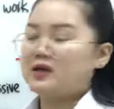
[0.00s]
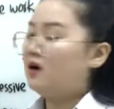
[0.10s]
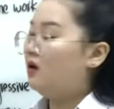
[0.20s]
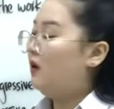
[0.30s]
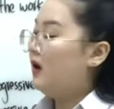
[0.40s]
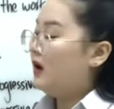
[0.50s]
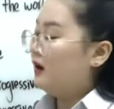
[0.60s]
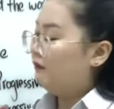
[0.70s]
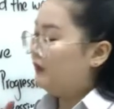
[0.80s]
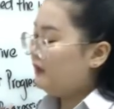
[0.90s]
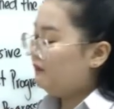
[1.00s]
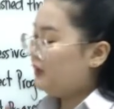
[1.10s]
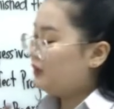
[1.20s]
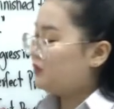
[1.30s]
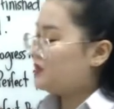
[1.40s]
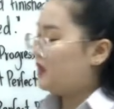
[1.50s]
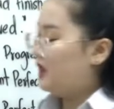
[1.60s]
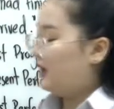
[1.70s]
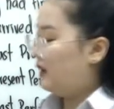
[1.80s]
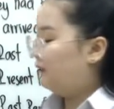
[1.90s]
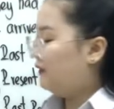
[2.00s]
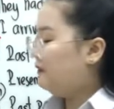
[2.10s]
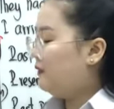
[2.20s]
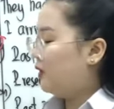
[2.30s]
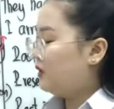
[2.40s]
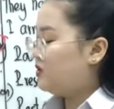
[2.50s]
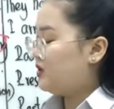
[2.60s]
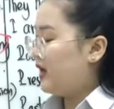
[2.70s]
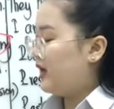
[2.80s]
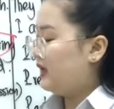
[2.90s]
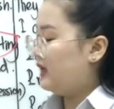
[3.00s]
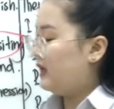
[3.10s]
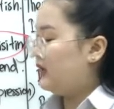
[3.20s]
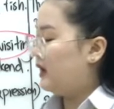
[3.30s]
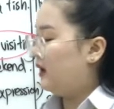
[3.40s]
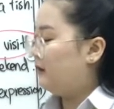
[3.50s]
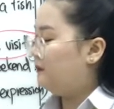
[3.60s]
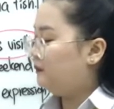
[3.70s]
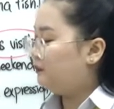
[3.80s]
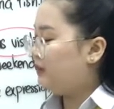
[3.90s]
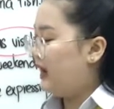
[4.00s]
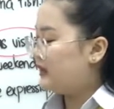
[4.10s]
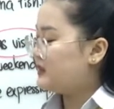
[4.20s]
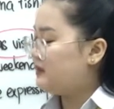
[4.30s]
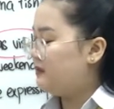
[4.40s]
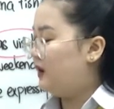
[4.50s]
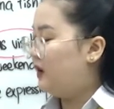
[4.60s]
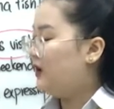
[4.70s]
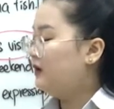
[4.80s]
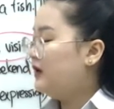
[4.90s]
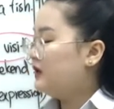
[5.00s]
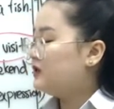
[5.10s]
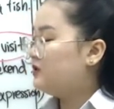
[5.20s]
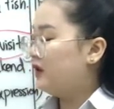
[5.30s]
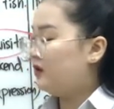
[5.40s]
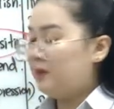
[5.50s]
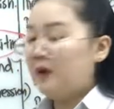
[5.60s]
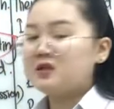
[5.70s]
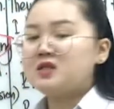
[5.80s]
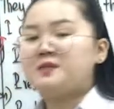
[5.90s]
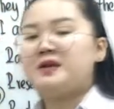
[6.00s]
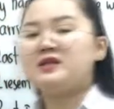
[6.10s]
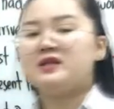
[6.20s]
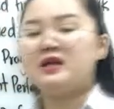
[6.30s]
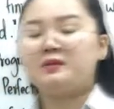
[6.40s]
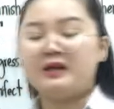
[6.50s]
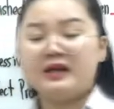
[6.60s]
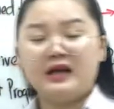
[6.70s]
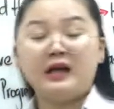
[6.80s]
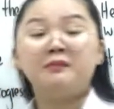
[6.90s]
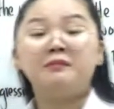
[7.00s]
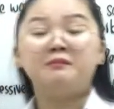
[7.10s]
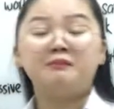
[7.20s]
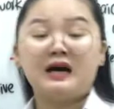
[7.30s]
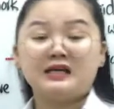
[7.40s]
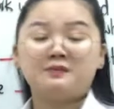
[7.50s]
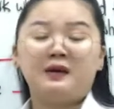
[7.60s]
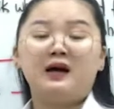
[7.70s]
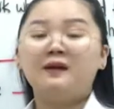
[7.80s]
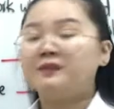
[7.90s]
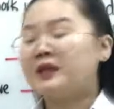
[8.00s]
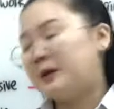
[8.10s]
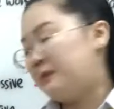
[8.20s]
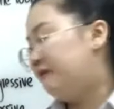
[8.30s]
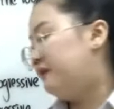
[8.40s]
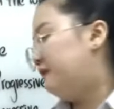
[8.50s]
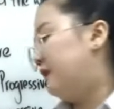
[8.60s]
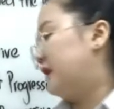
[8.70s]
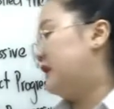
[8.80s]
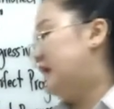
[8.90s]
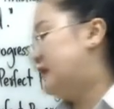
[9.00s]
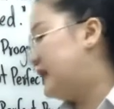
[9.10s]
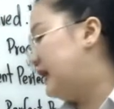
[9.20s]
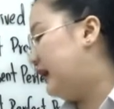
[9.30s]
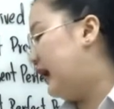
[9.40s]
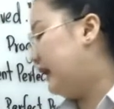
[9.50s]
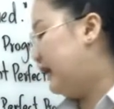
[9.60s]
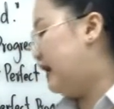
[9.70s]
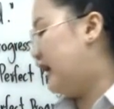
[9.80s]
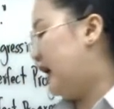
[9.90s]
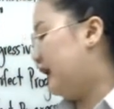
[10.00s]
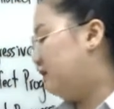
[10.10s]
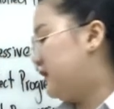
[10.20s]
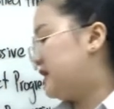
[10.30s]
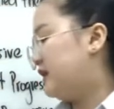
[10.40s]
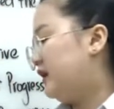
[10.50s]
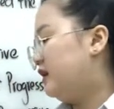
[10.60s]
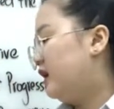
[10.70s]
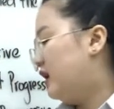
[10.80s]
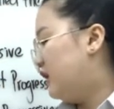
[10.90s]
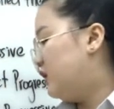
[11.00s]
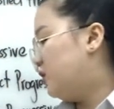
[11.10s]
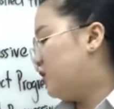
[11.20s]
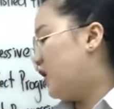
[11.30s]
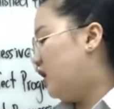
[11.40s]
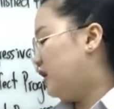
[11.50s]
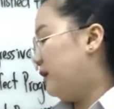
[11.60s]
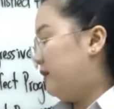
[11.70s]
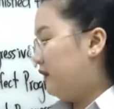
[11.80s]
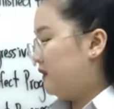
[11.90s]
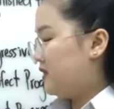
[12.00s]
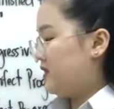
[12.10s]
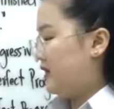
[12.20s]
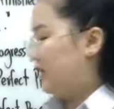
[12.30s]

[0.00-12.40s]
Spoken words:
So when we use when we want to change the past simple to the reported speech, it became past perfect. He said that he had visited New York the previous year.